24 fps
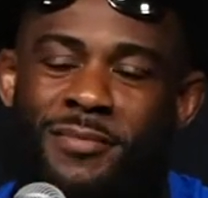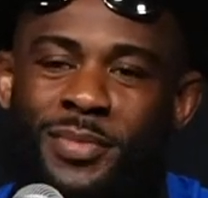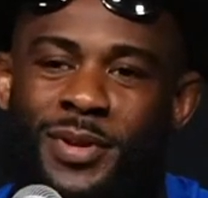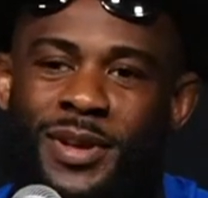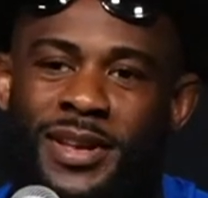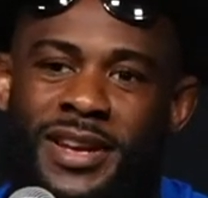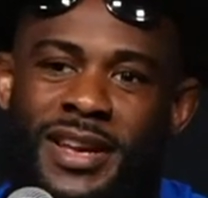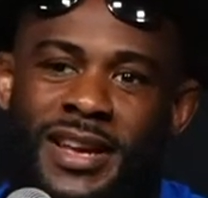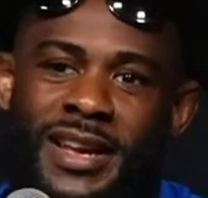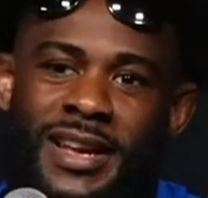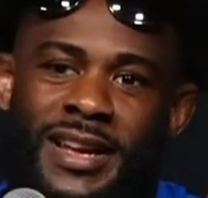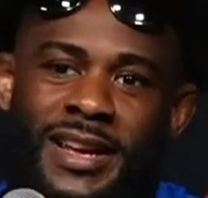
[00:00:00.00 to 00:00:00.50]

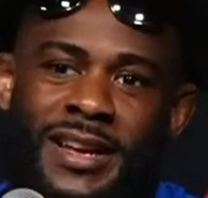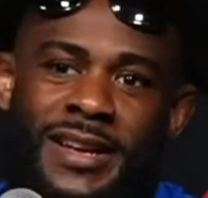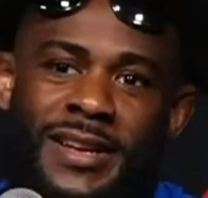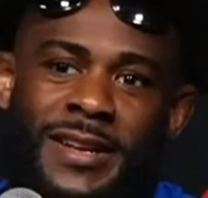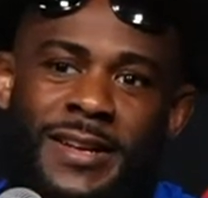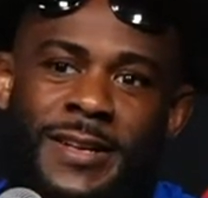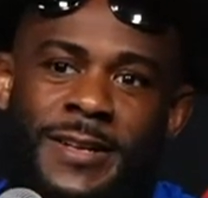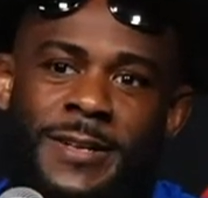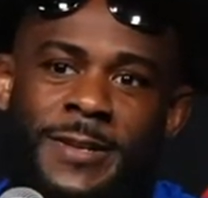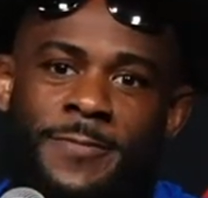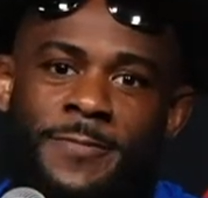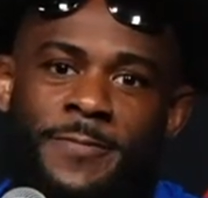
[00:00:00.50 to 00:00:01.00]
But
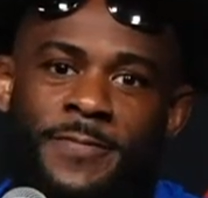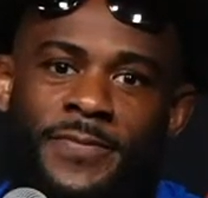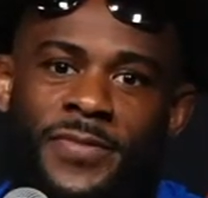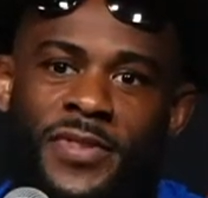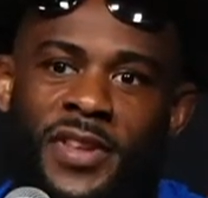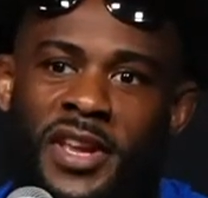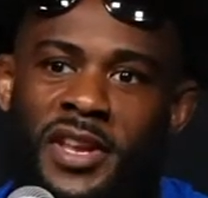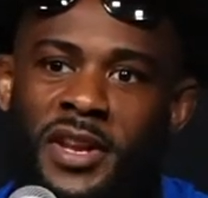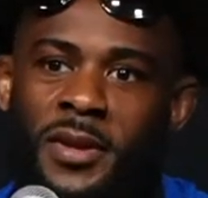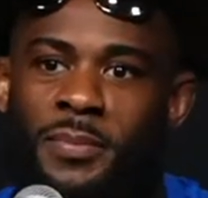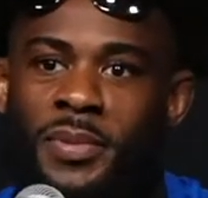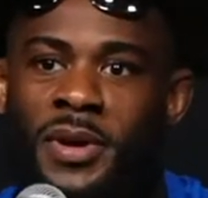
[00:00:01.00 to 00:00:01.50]

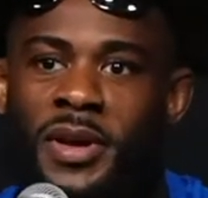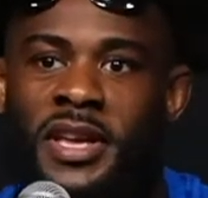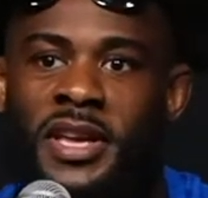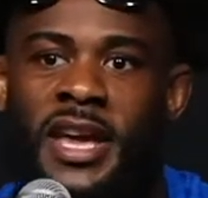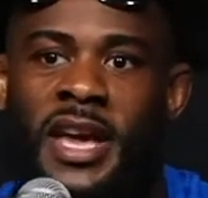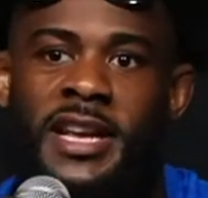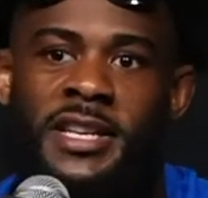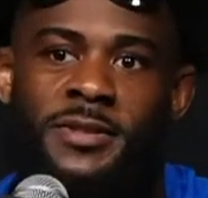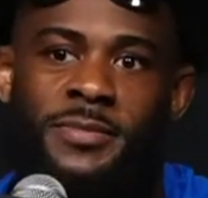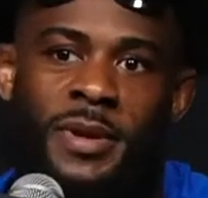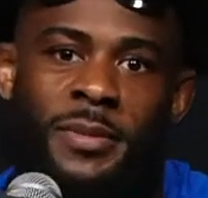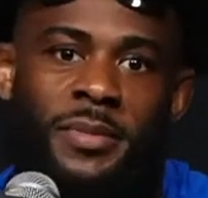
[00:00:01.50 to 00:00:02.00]
in a big
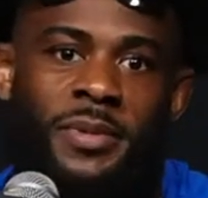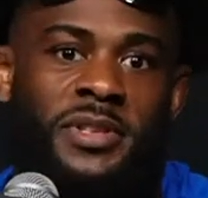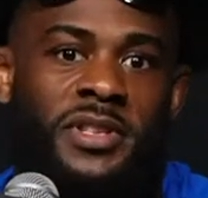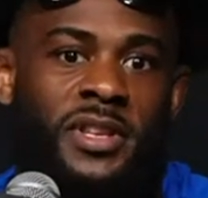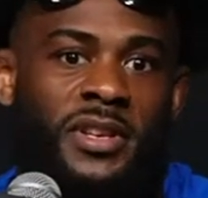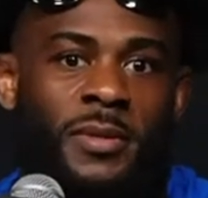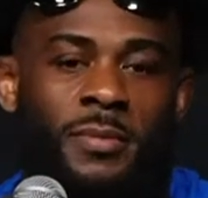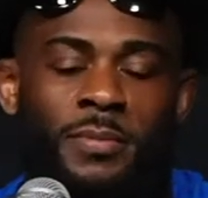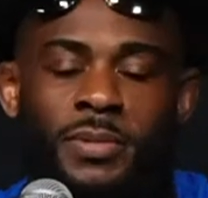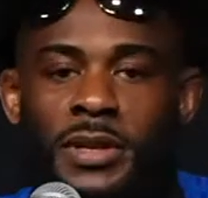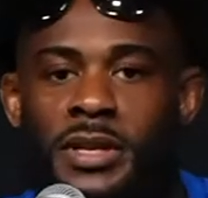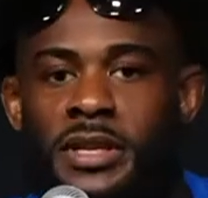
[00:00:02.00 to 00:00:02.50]
cage, maybe it's a
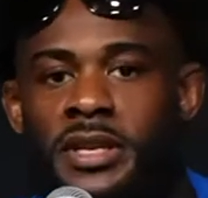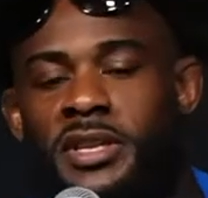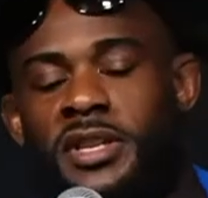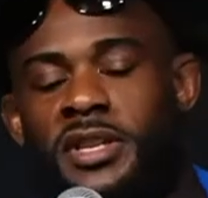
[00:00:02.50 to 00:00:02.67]
completely